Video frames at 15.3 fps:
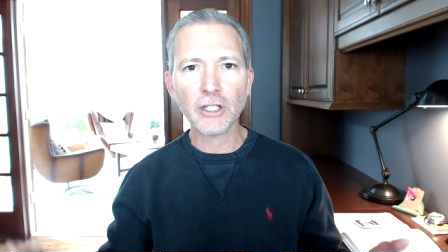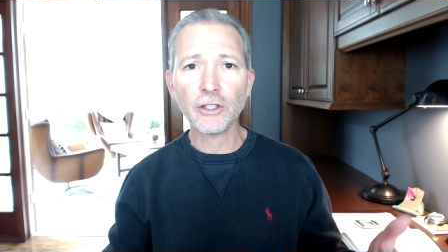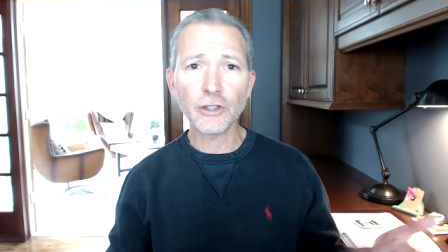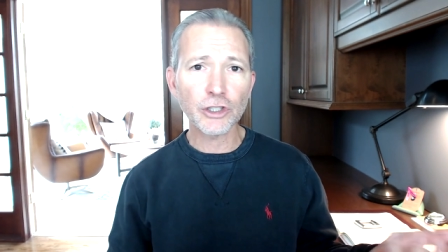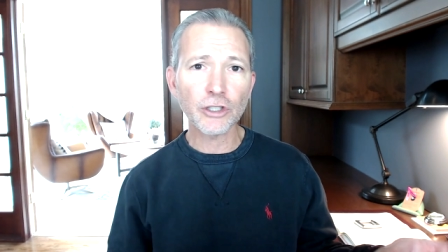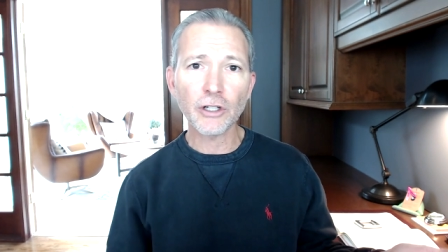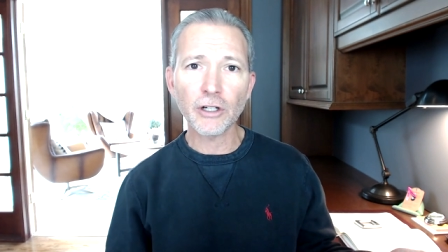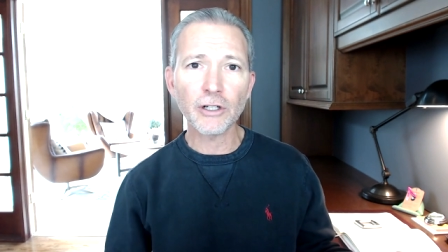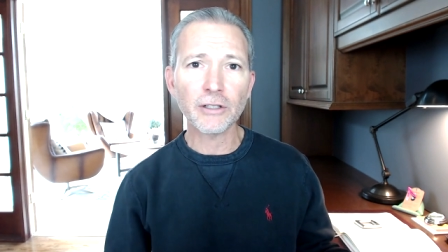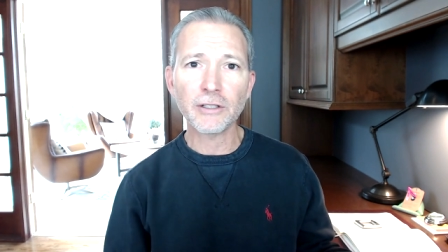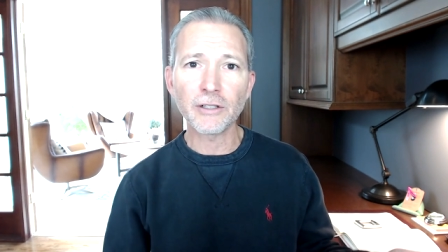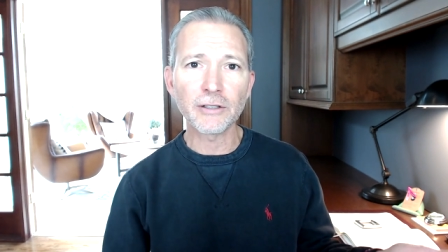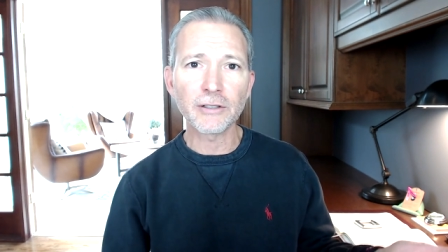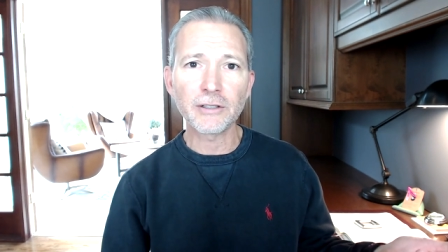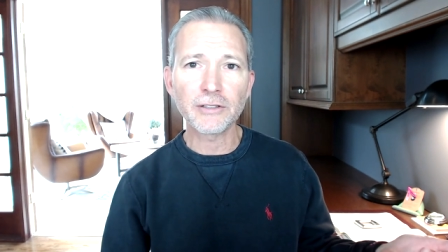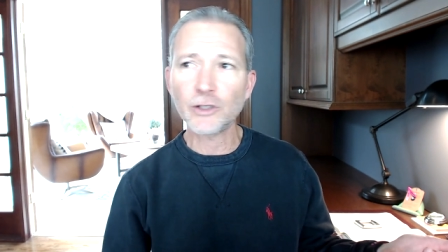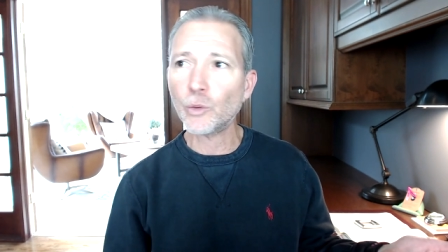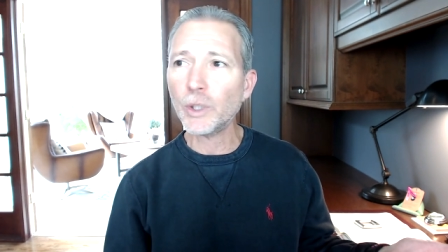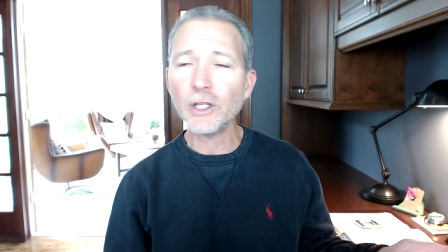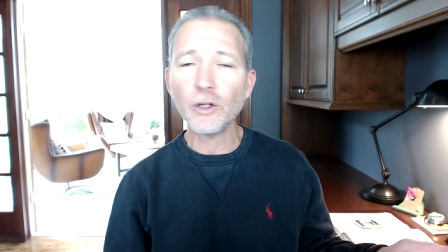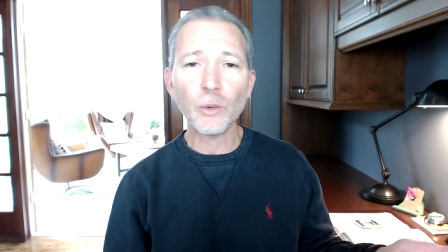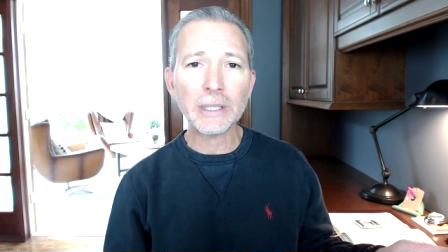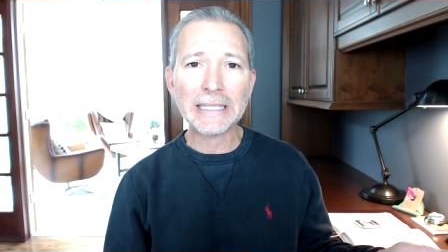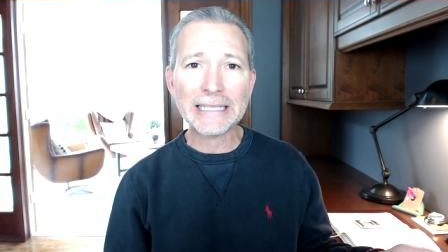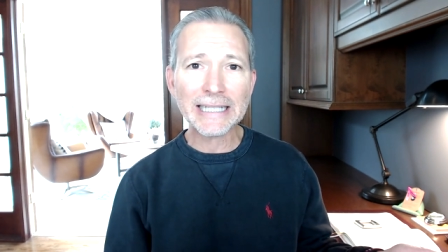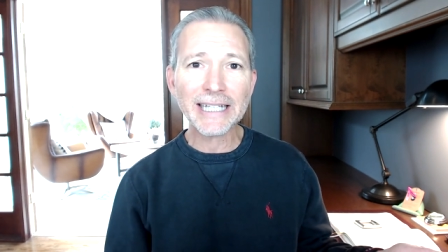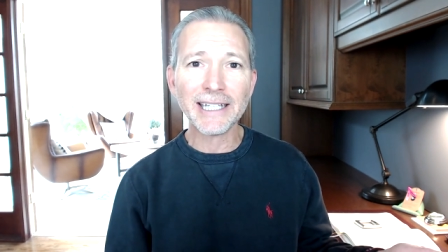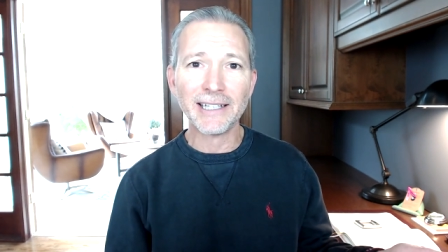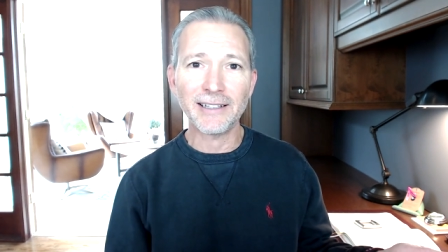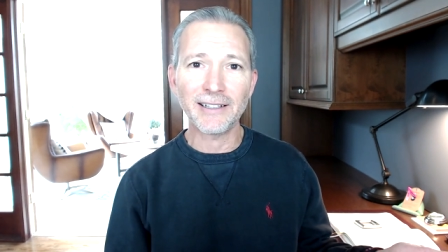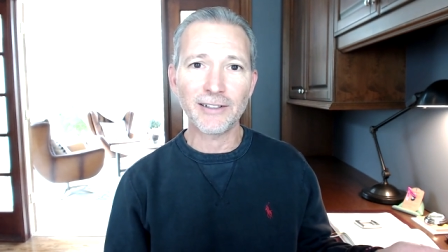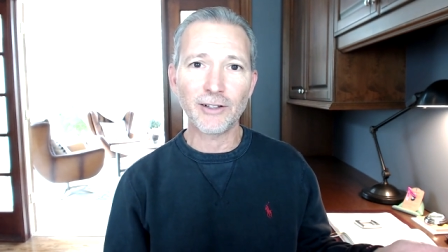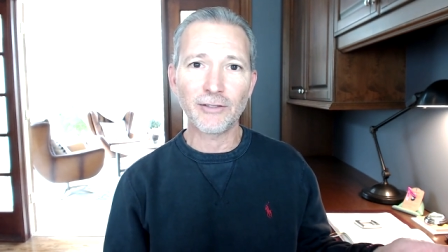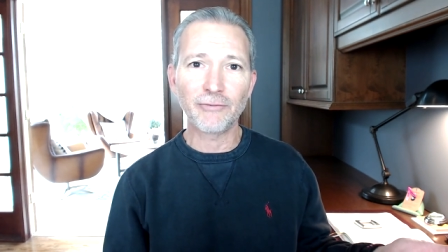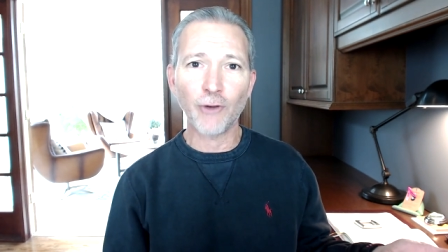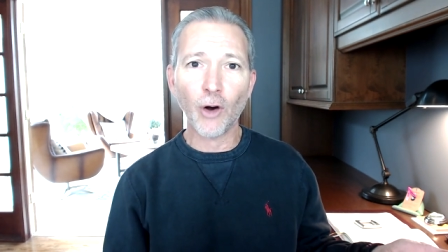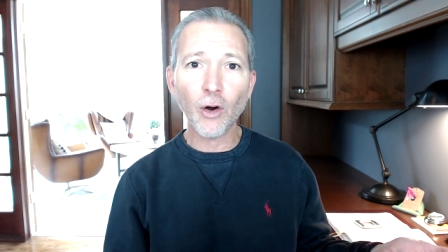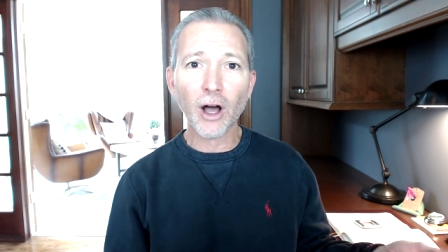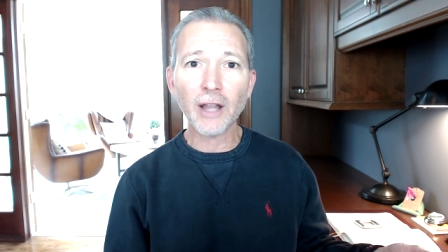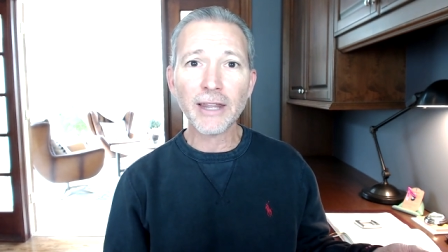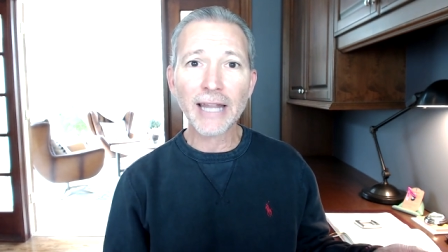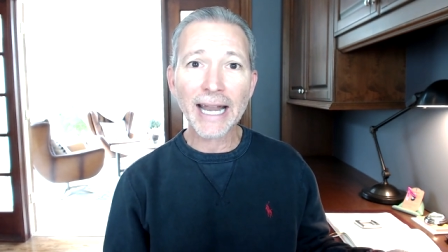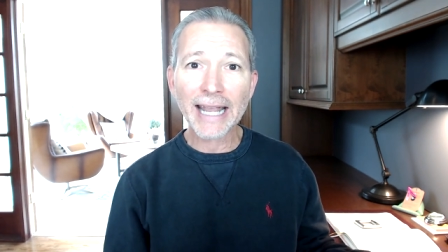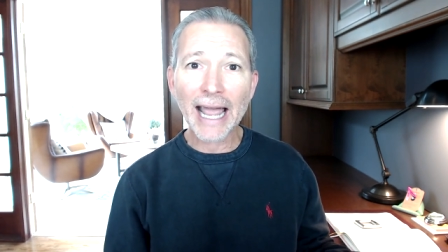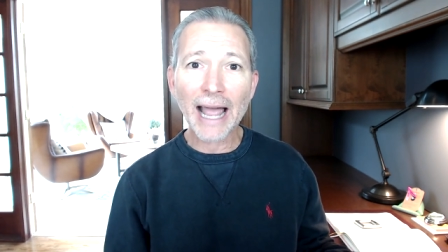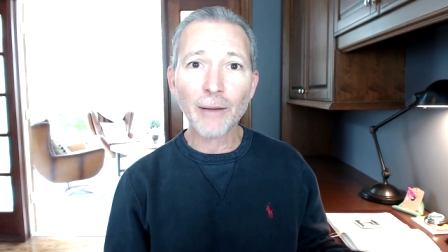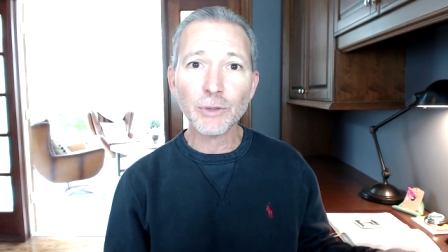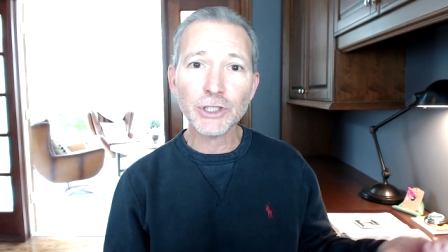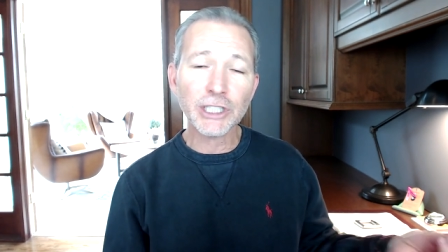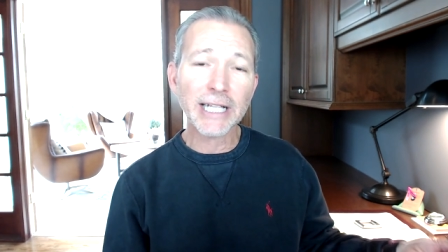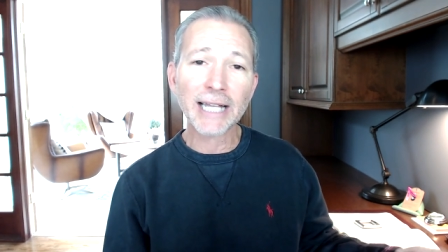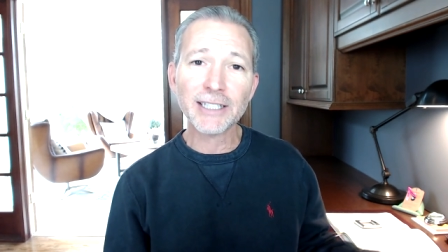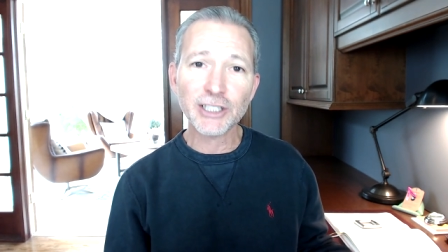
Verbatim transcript: You should have heard her squeal with glee, the phone call that I got when she got the